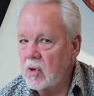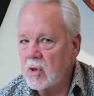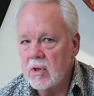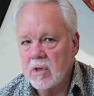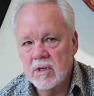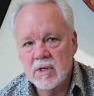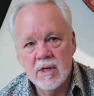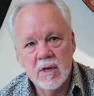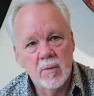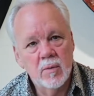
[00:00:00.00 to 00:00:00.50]
Pure
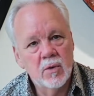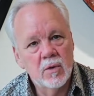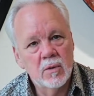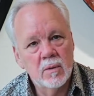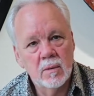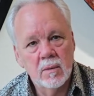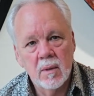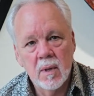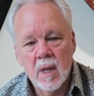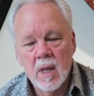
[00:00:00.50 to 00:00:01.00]
and simple.
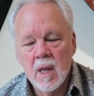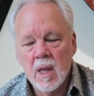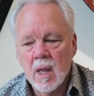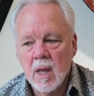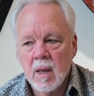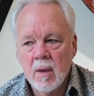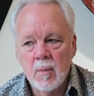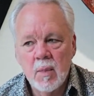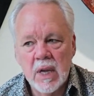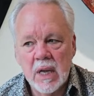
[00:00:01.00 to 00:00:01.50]

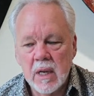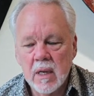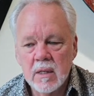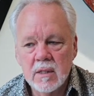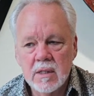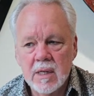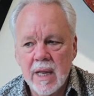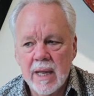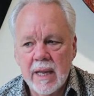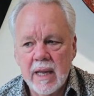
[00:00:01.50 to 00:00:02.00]

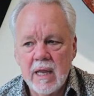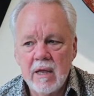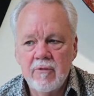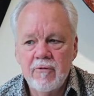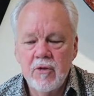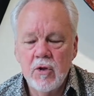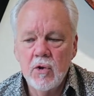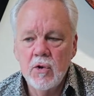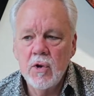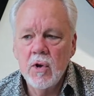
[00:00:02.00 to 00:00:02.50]
Because like
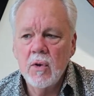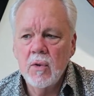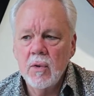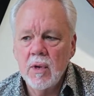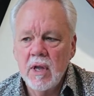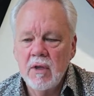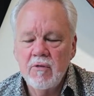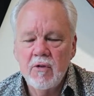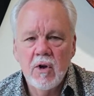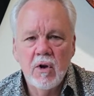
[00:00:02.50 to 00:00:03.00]
if you don't
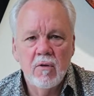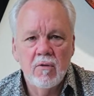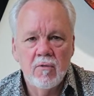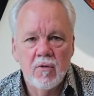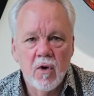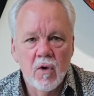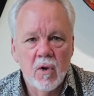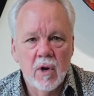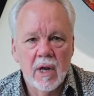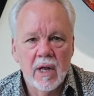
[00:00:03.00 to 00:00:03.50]

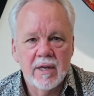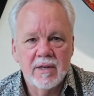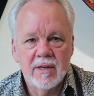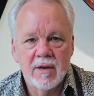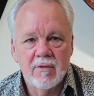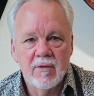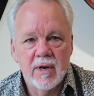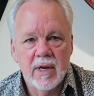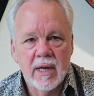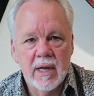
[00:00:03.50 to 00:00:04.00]
vocalize
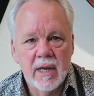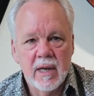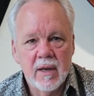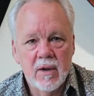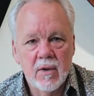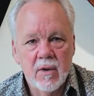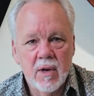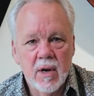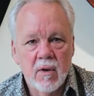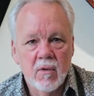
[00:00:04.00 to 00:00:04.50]
every day,
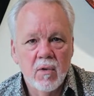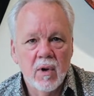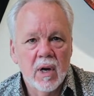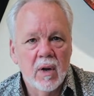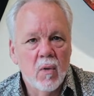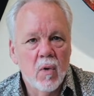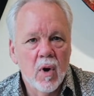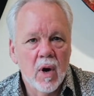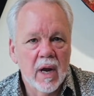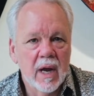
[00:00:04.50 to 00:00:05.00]
you're not really
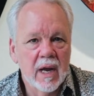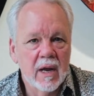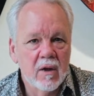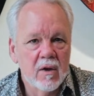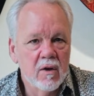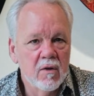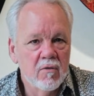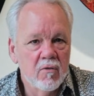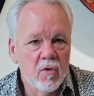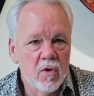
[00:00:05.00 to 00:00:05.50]
working out
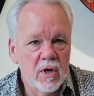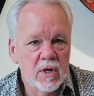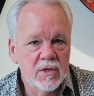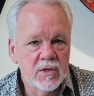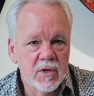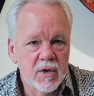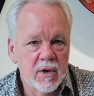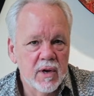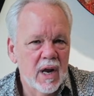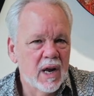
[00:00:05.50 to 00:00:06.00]
your voice.
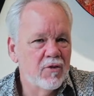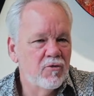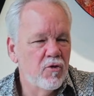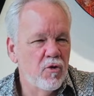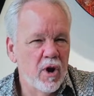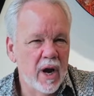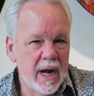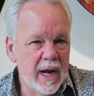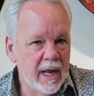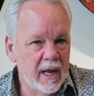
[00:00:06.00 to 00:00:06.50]
So you're not
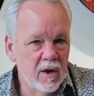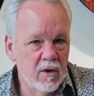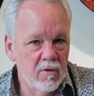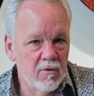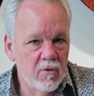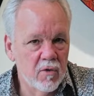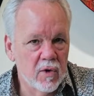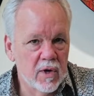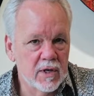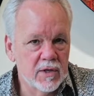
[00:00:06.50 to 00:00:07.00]
training your
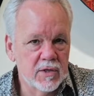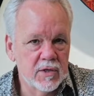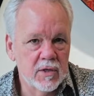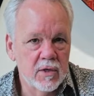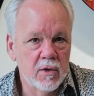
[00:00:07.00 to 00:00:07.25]
voice.